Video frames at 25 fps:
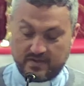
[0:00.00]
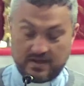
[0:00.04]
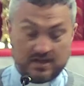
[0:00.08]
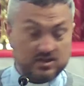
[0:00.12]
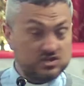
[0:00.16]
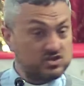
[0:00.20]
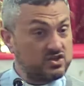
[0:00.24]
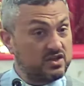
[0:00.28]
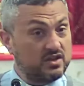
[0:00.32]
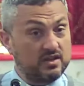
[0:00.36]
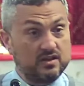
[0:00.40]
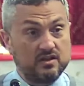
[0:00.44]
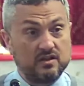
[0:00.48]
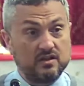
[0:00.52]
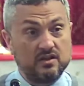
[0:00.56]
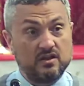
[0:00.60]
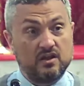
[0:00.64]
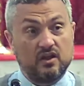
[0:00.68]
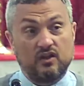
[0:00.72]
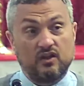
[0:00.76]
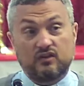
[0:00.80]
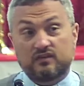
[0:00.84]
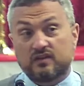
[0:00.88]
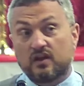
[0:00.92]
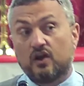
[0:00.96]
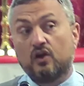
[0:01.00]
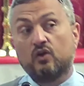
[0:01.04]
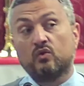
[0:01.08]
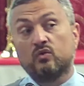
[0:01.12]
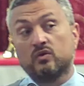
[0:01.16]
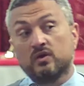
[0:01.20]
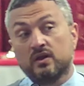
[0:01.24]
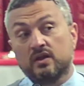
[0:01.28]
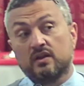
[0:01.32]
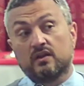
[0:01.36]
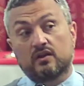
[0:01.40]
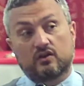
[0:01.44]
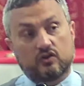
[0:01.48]
Actually, it's
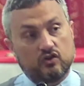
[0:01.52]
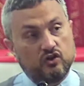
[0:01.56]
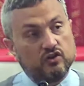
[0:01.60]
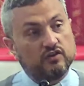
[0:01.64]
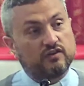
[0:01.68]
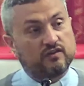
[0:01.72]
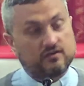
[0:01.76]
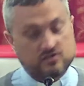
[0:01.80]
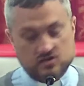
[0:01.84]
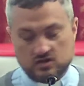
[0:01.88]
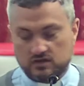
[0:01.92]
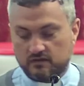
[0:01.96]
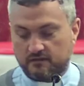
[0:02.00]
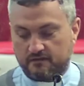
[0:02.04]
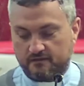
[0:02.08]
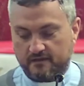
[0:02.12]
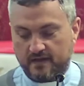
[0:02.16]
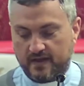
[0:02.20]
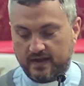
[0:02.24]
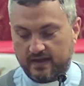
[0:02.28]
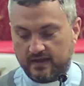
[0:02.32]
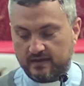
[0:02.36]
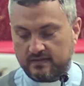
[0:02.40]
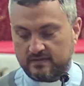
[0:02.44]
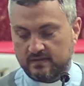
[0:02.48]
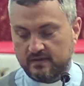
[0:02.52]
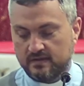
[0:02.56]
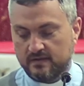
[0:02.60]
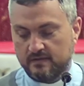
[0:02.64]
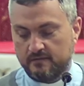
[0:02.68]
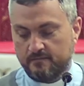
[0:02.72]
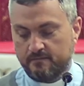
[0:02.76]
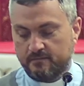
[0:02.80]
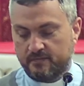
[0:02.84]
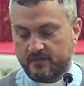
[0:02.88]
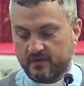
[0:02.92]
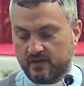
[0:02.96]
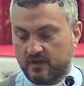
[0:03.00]
only the Christian faith
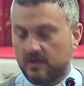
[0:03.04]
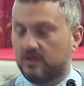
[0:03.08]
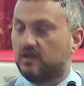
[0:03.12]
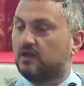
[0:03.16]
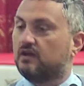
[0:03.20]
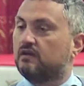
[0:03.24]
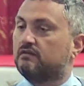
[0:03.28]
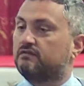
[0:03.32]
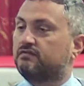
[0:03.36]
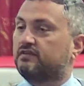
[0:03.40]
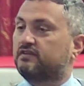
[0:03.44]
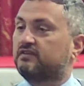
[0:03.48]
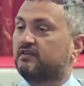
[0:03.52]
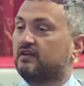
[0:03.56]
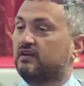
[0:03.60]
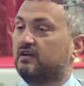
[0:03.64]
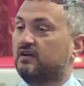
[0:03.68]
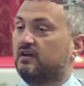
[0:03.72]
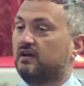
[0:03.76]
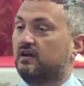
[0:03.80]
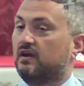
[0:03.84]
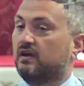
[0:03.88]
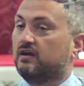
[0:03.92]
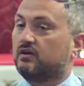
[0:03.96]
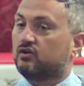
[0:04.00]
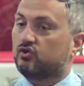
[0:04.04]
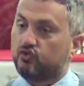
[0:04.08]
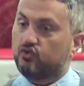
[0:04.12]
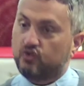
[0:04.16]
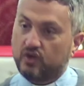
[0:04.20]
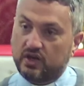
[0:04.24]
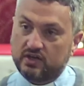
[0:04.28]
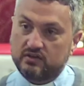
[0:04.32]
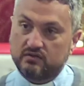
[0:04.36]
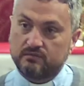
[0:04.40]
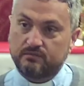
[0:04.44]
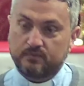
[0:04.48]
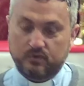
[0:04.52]
that gives a
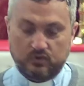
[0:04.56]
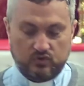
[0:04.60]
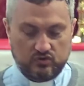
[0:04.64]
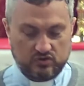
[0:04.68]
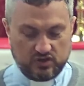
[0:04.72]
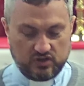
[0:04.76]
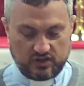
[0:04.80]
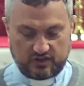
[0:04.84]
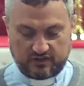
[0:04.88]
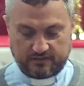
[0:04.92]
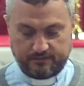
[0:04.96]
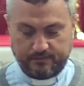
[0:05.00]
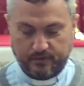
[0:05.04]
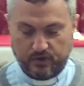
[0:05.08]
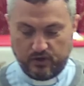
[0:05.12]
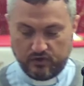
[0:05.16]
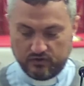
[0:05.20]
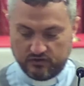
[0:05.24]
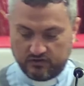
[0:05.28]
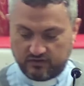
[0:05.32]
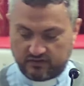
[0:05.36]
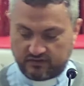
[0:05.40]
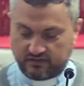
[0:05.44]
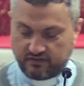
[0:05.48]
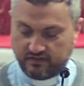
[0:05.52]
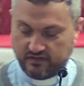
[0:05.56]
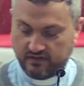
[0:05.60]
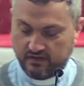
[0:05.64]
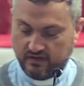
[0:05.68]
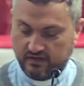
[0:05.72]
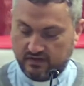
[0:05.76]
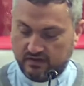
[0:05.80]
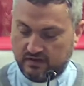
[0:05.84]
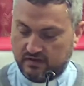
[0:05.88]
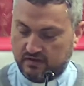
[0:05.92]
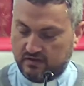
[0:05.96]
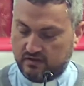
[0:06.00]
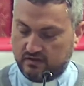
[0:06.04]
credible response
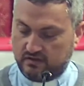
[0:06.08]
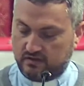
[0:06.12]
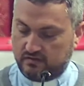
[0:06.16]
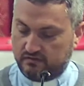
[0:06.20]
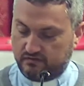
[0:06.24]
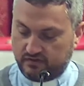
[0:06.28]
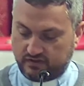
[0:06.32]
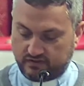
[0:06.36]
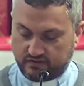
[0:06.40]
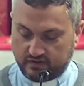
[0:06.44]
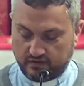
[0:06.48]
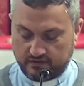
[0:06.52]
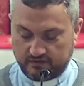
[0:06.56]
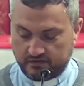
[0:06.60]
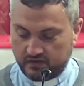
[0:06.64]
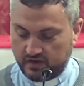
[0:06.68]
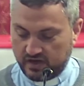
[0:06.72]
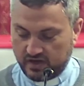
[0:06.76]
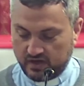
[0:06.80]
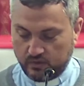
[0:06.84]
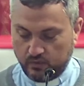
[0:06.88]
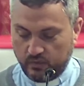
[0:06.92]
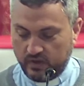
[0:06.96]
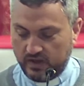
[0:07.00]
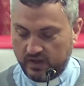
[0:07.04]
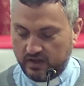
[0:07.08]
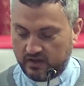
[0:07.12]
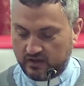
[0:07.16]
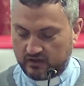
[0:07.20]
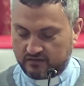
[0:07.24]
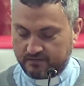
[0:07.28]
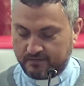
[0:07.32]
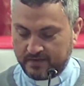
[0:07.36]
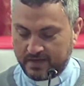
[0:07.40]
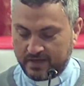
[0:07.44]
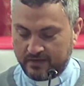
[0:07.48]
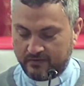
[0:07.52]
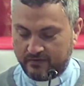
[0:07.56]
to the suffering we
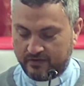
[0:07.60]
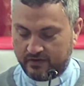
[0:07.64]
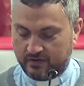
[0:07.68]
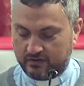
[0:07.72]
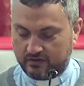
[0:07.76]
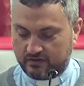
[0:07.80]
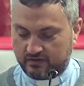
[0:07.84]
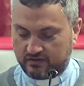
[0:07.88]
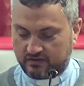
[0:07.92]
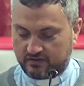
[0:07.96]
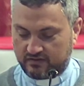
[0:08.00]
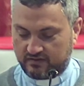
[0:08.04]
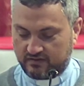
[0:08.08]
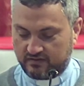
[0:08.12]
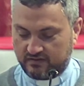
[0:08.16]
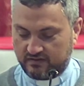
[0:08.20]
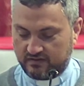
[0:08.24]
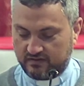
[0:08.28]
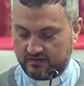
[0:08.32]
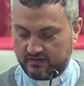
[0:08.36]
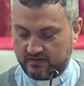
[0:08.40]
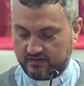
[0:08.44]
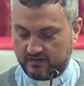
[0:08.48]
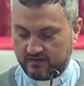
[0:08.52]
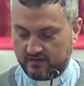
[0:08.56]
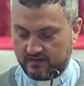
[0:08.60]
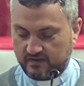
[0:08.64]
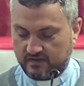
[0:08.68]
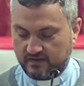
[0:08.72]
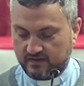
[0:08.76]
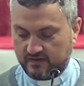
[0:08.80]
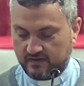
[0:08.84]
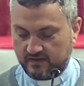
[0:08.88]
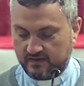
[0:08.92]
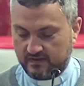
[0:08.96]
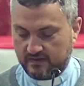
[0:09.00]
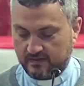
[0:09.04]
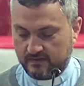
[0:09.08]
experience.
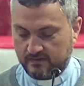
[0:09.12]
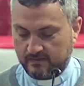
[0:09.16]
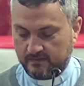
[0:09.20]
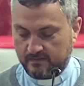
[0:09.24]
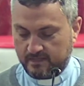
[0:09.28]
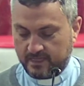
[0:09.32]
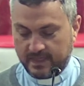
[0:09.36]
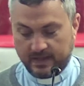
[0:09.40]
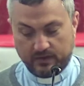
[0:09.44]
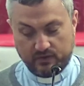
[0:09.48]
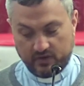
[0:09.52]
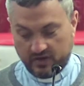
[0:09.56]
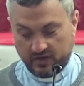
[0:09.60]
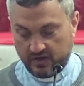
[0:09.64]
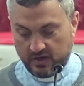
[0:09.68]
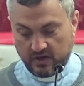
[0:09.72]
Now, I